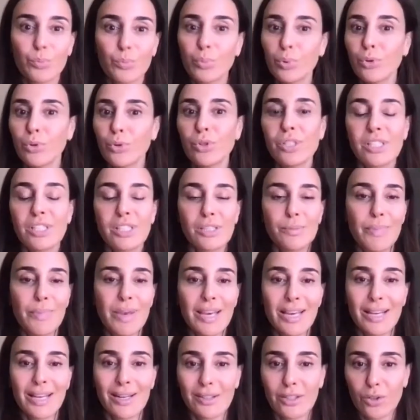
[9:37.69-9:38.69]
boost
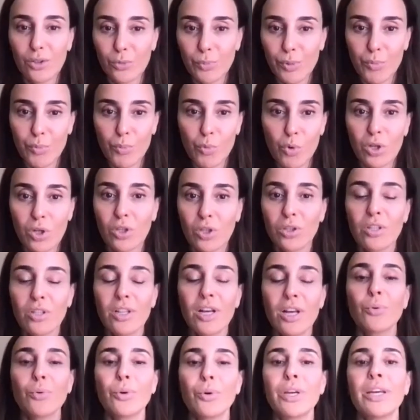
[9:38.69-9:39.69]
make it a little bit more
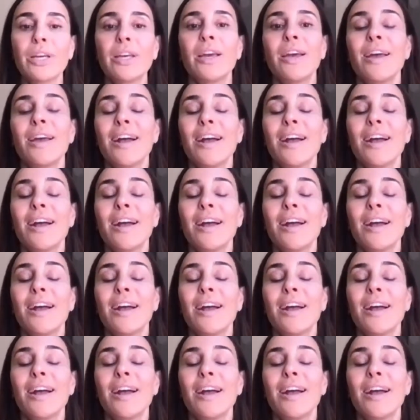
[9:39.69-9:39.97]
glowy